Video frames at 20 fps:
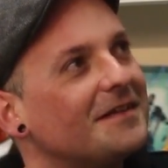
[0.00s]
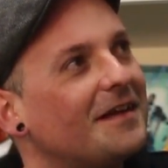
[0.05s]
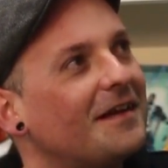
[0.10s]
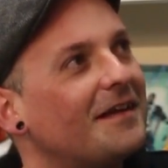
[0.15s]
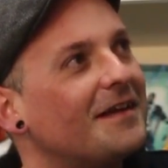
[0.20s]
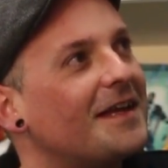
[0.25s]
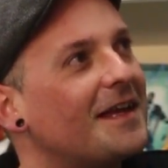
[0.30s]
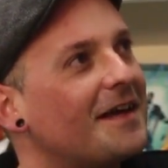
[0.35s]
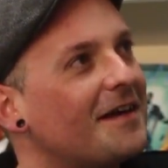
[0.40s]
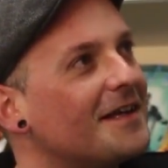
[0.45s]

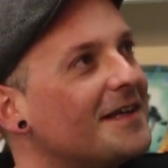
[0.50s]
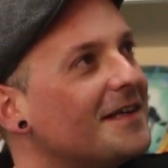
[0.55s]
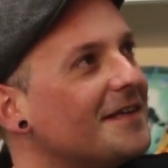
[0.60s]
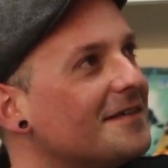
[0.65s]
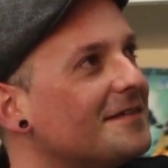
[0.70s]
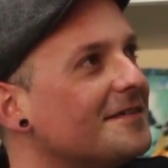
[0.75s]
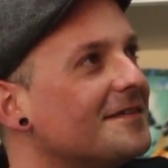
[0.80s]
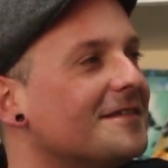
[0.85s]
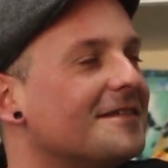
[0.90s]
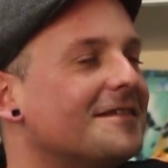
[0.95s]
I
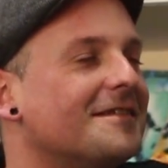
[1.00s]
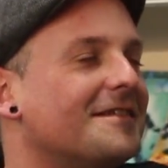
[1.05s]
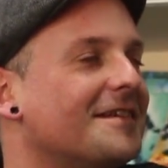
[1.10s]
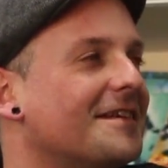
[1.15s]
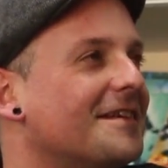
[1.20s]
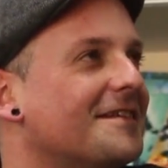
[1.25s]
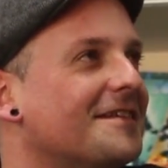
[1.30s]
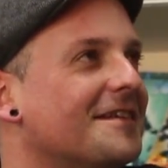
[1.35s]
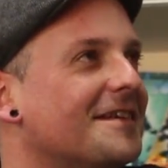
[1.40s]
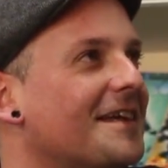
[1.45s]

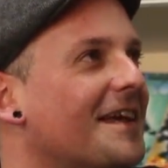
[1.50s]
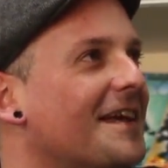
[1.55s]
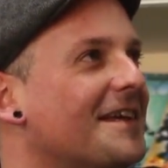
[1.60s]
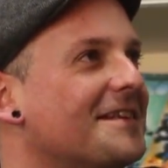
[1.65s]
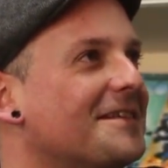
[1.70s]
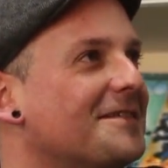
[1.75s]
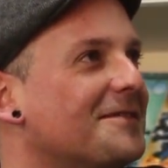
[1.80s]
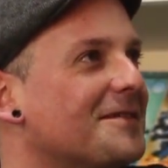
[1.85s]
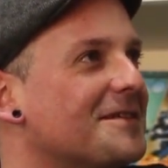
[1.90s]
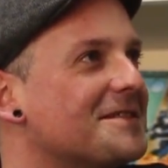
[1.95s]
hate
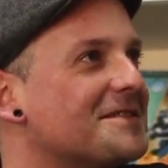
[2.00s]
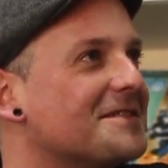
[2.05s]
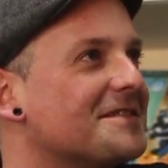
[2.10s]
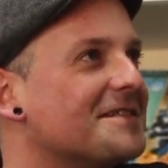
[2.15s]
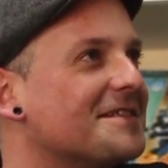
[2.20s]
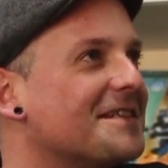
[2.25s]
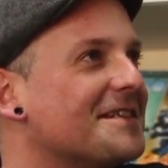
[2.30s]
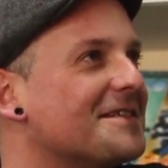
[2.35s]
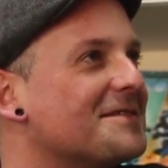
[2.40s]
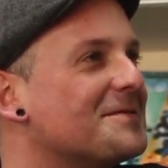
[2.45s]
questions like this.